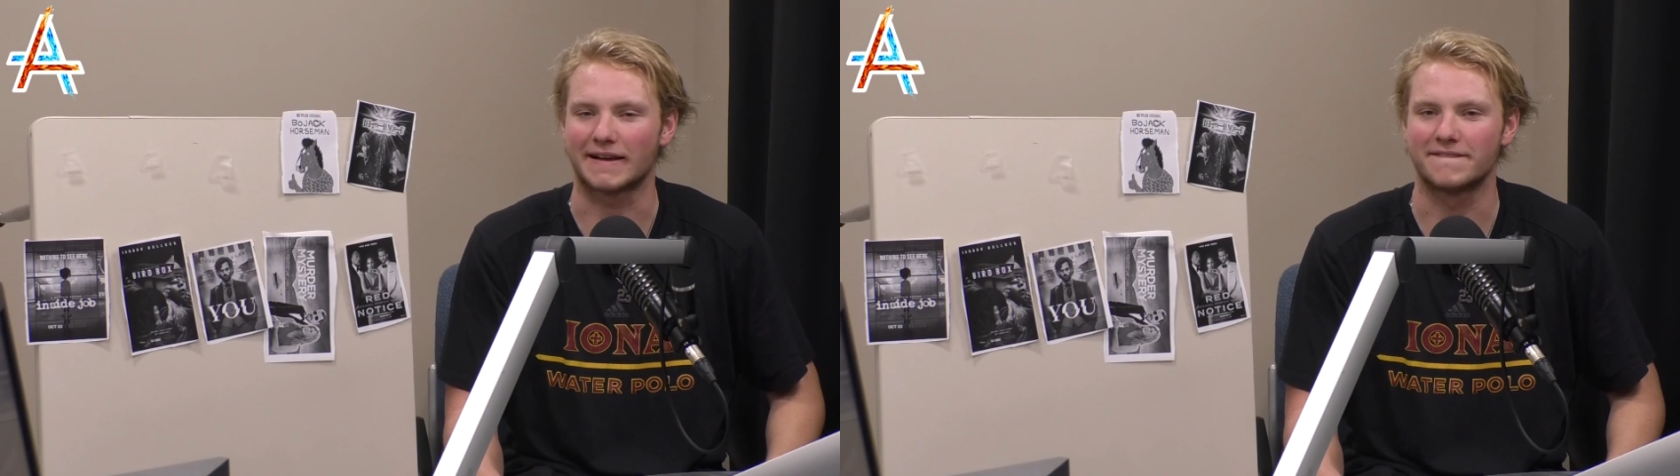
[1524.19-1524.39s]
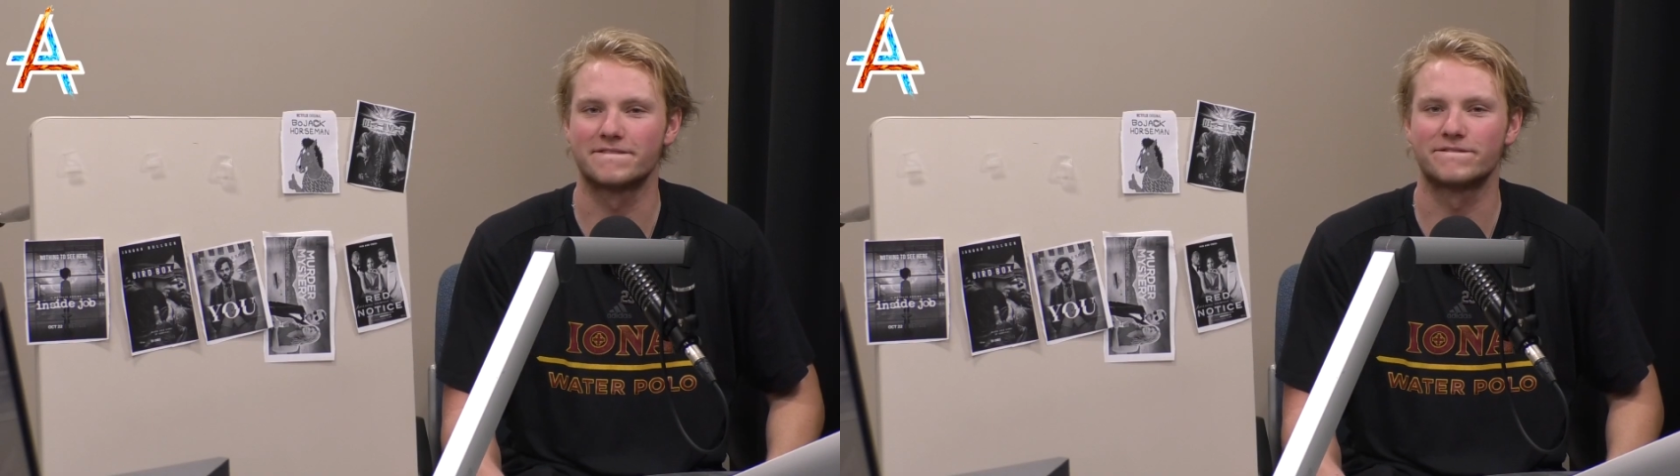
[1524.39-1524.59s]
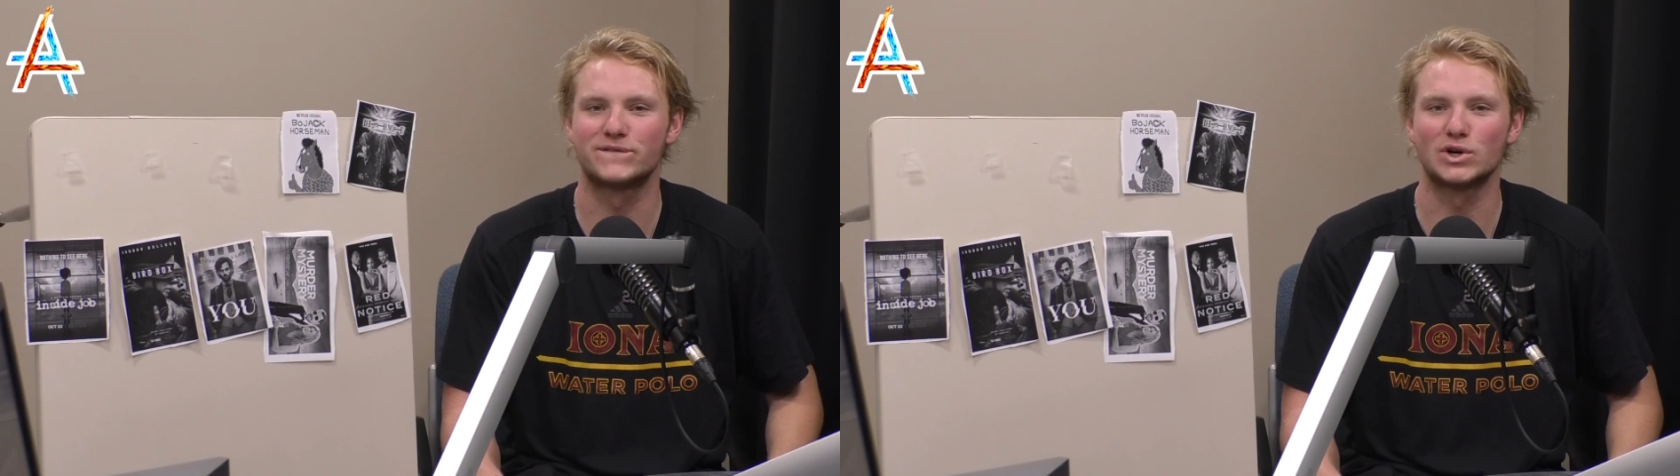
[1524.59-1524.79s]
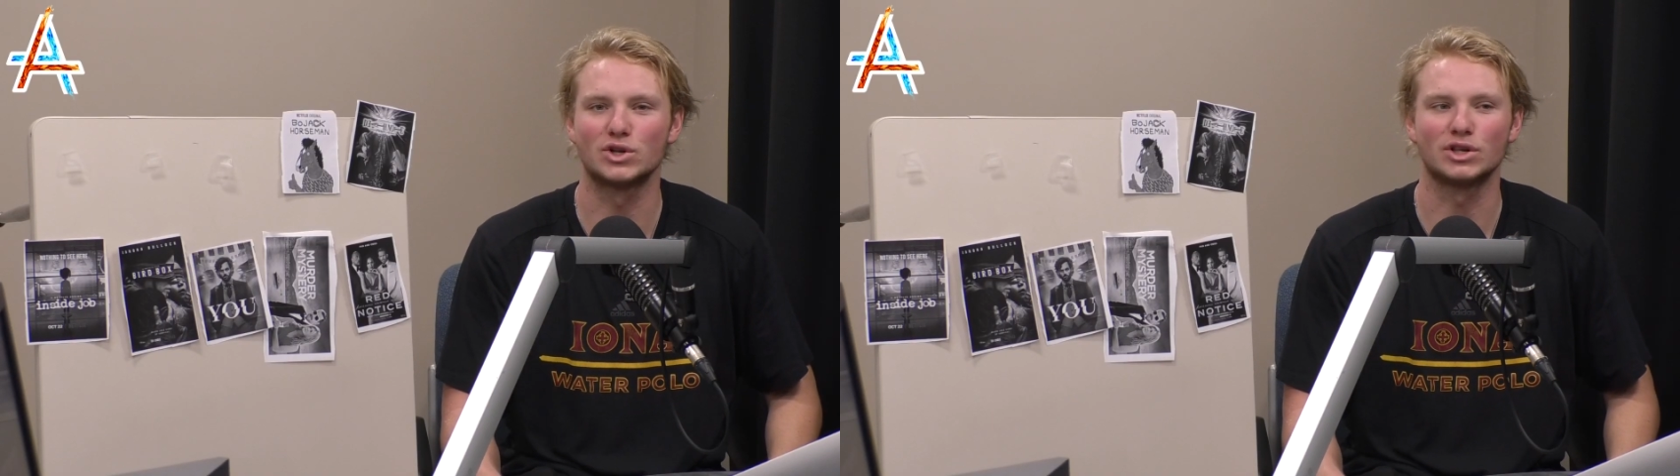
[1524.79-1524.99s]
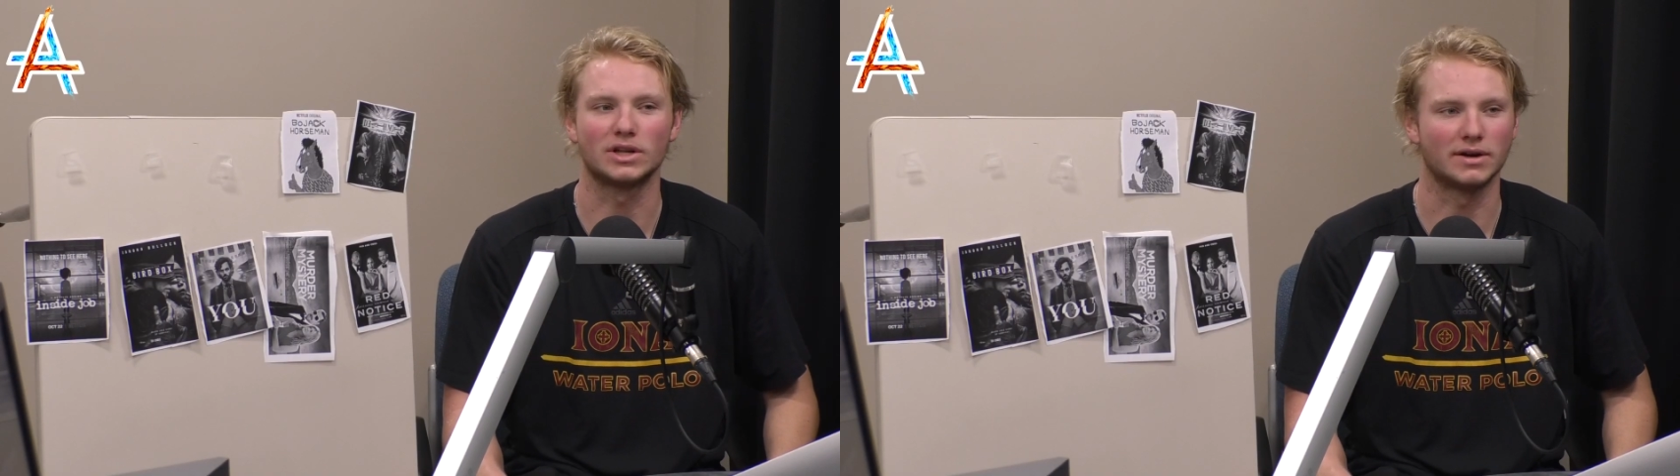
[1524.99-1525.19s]

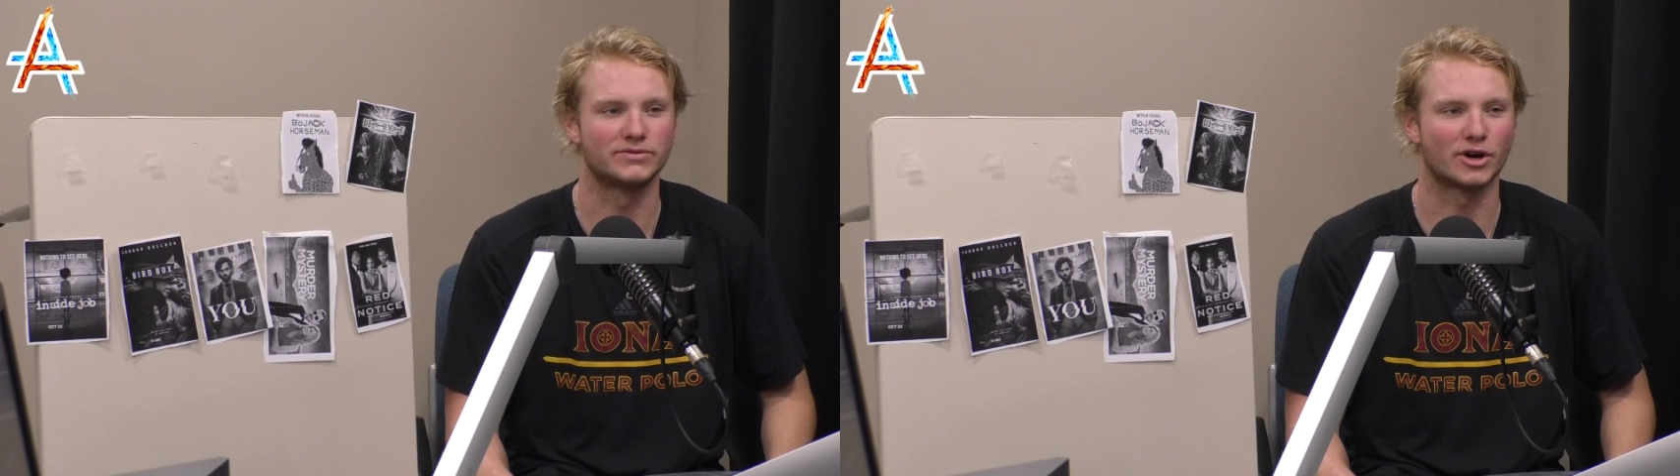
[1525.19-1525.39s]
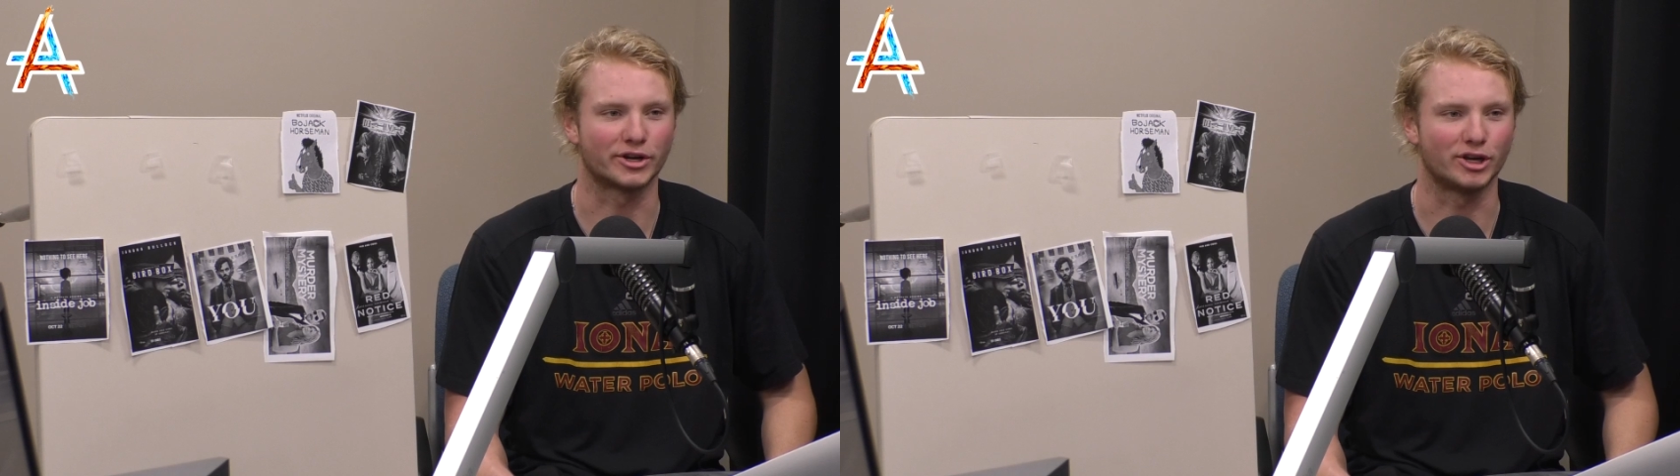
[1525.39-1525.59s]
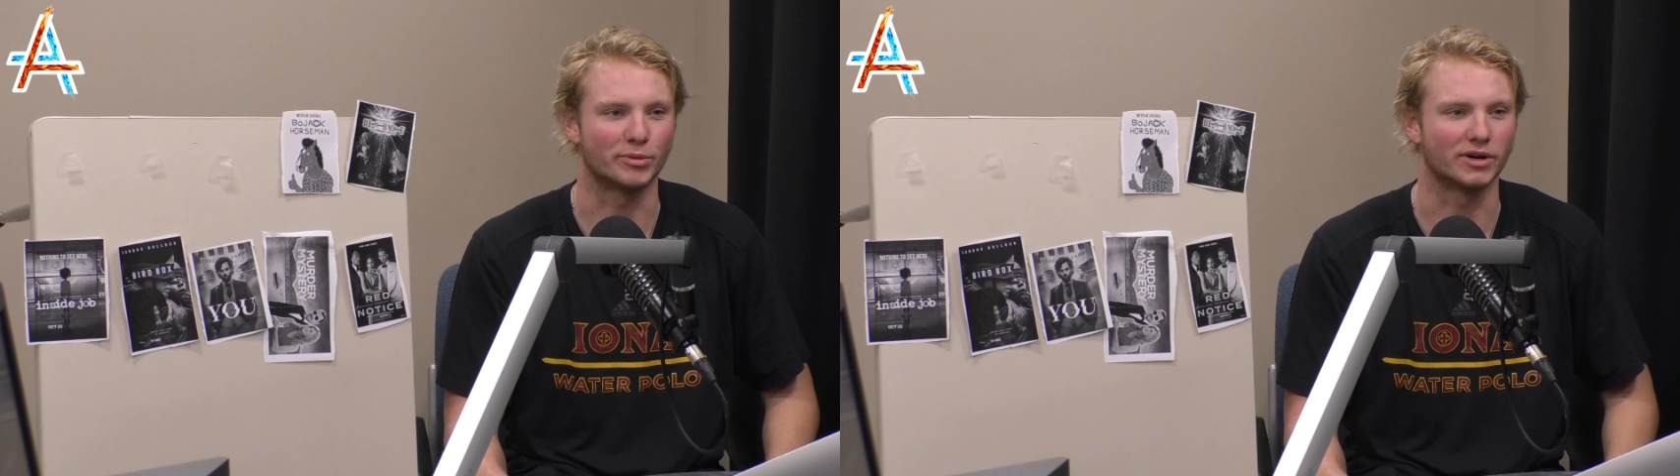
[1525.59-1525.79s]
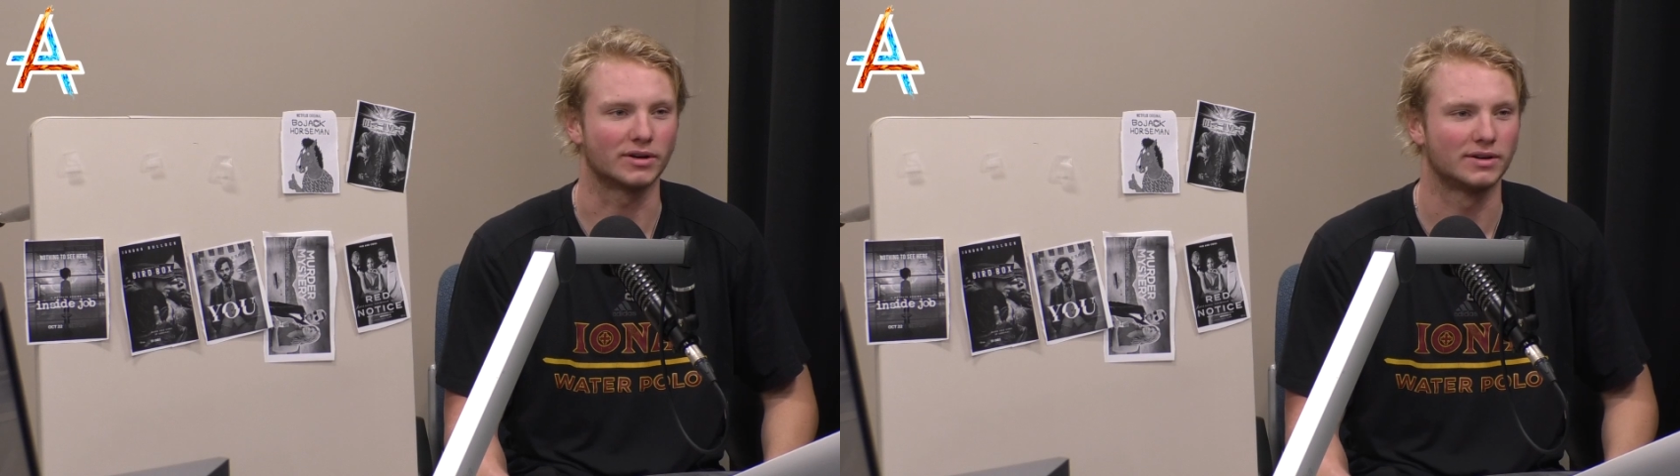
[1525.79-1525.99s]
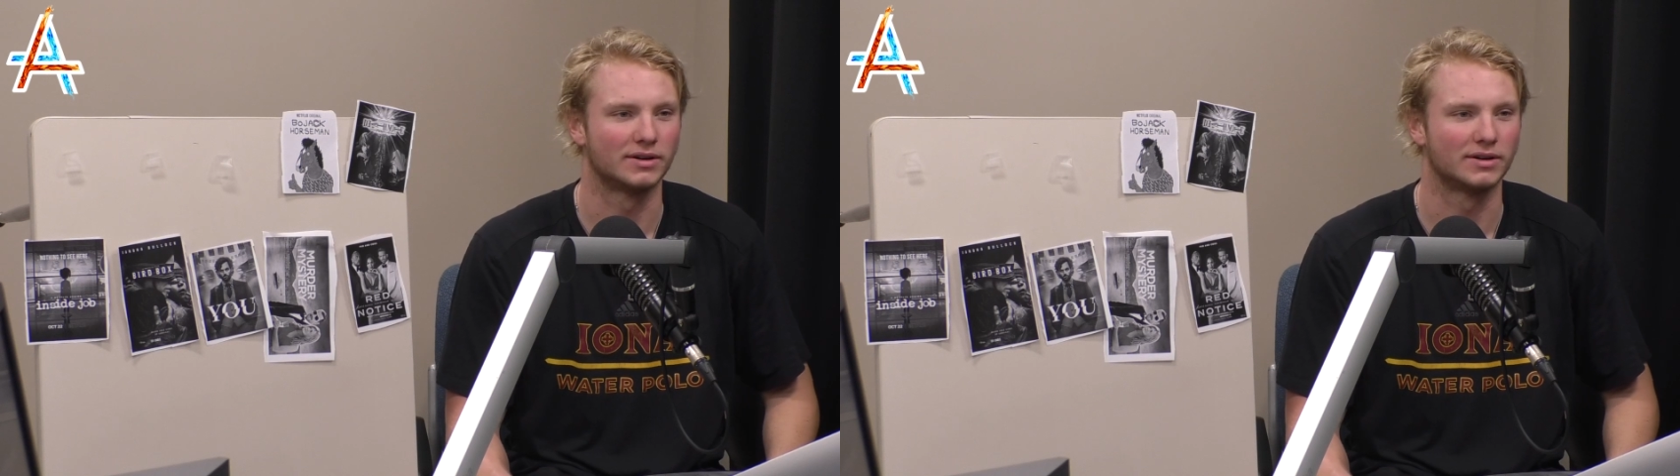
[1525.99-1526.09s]
full of dark humor,